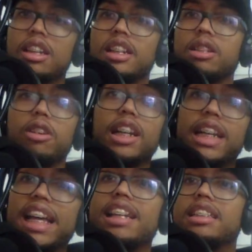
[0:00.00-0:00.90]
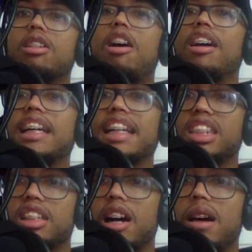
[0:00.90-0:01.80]
So we're going to get into all that
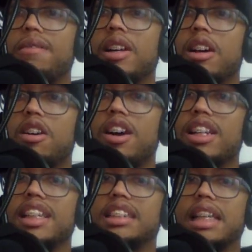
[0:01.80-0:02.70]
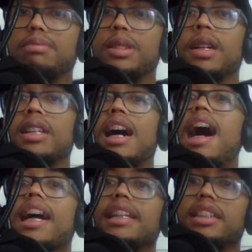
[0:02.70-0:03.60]
stuff on this episode of
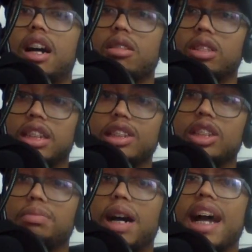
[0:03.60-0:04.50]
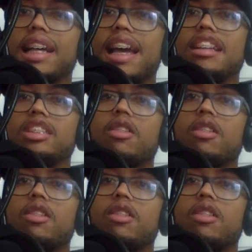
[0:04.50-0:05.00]
Hockey Talk with TG podcast.